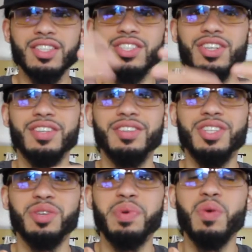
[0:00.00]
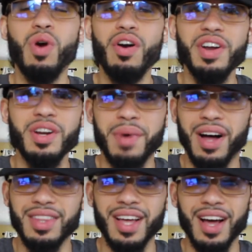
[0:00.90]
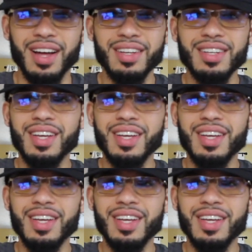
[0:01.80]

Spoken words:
should be worried about that.